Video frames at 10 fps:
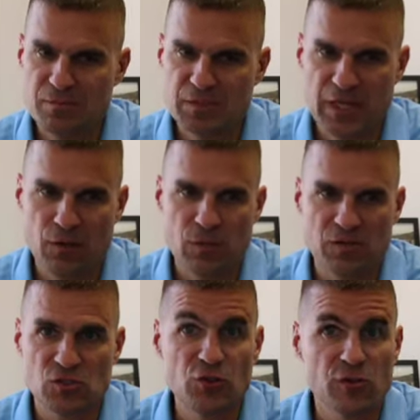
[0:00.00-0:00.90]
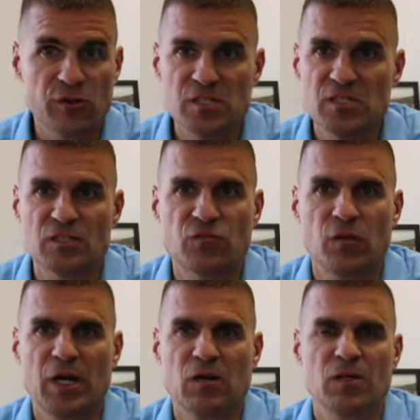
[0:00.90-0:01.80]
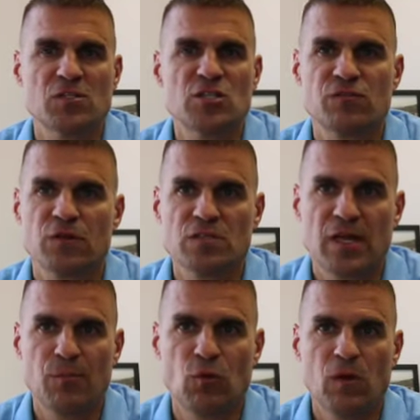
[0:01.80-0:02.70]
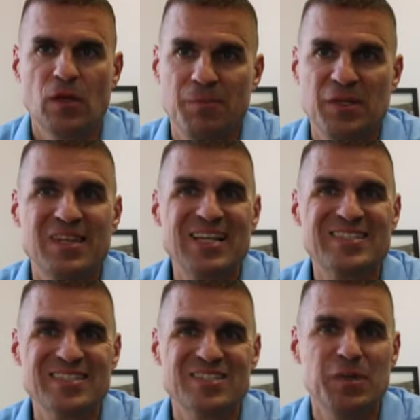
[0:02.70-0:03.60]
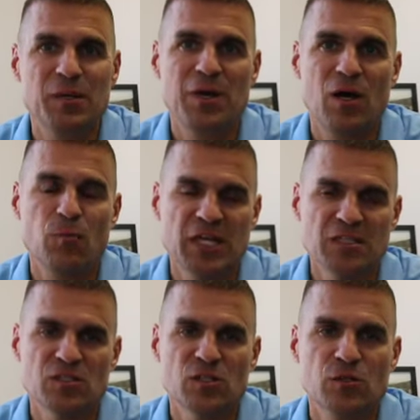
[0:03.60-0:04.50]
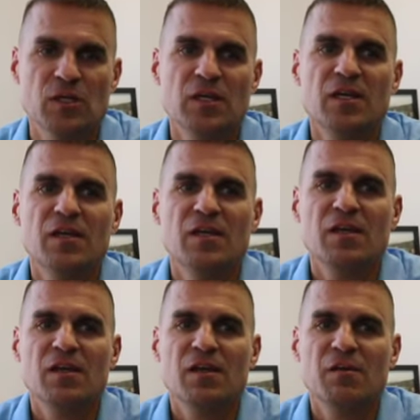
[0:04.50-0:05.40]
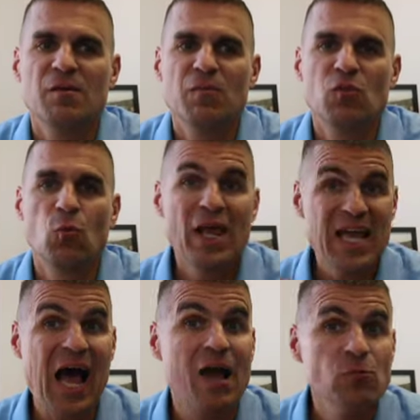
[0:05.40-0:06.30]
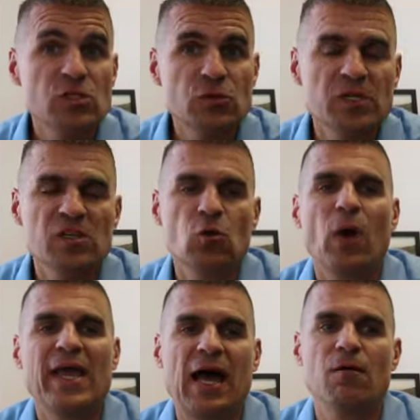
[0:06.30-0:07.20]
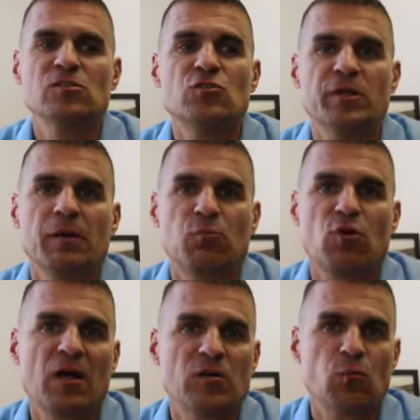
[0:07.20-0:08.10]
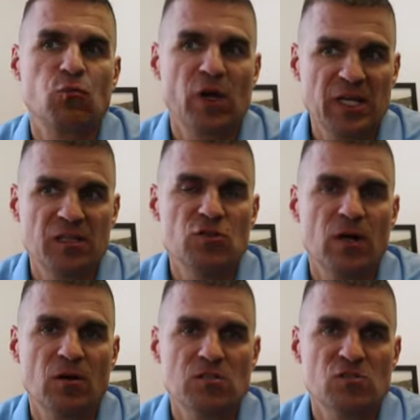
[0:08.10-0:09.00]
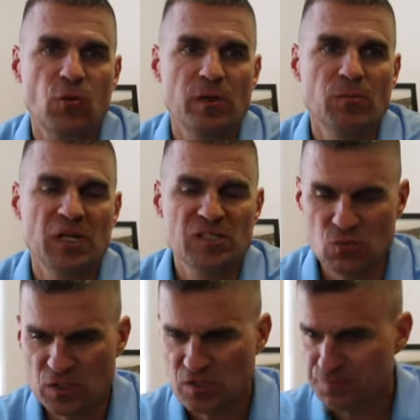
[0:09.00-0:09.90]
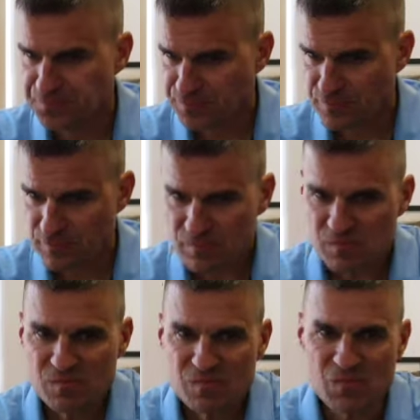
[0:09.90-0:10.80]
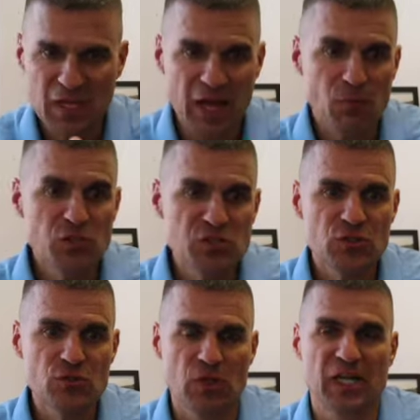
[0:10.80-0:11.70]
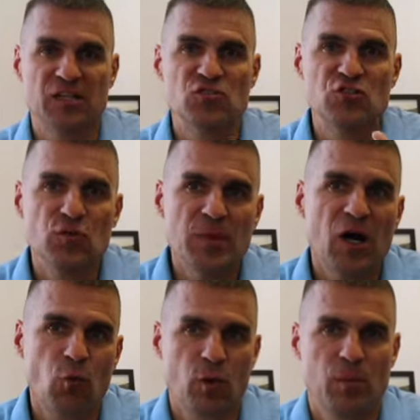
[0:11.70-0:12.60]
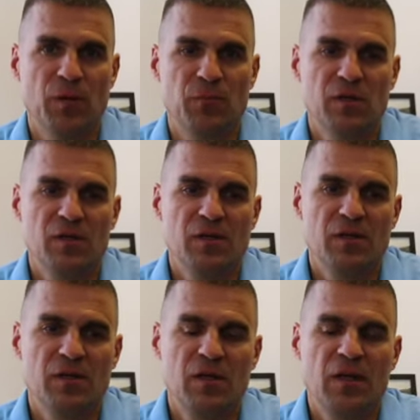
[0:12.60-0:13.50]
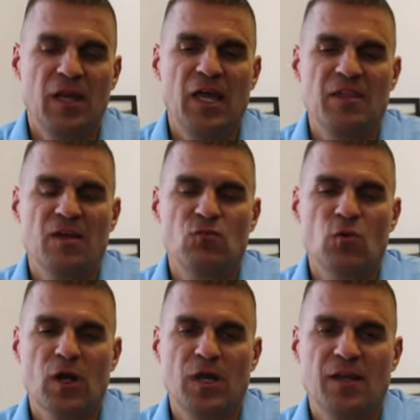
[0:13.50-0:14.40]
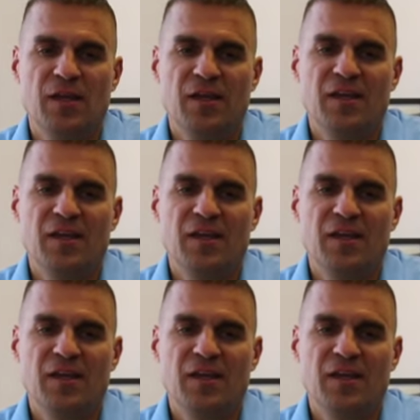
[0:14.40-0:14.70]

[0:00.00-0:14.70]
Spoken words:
say around 2:36 for the marathon, just for example. I mean, that's 6-minute mile pace. So the way I would do it and the way I was doing it prior to breaking 2 hours and 20 minutes was I would do like a 2-mile warm up and then run